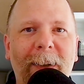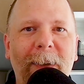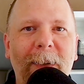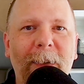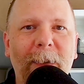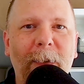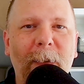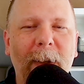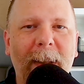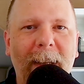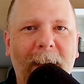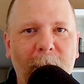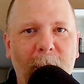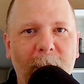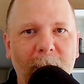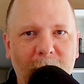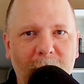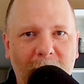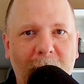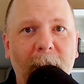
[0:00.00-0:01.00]

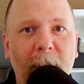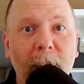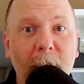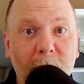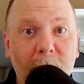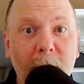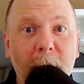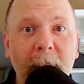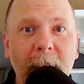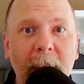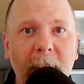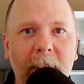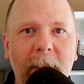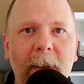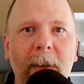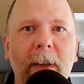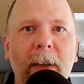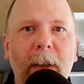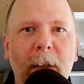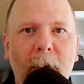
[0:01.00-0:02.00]
Without good
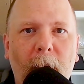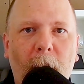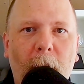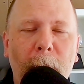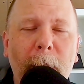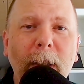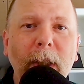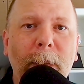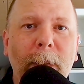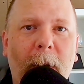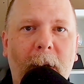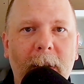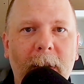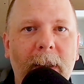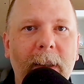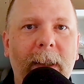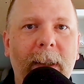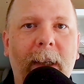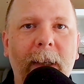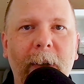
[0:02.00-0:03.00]
reason or benchmarks
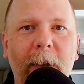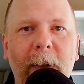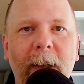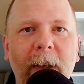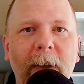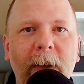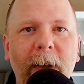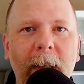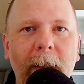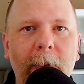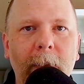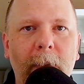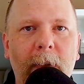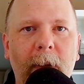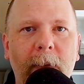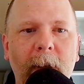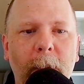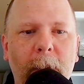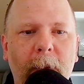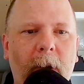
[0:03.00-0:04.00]
that tell you that you need to
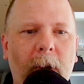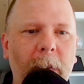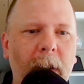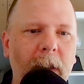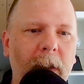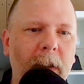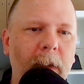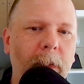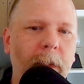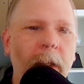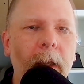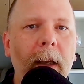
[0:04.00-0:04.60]
improve your performance.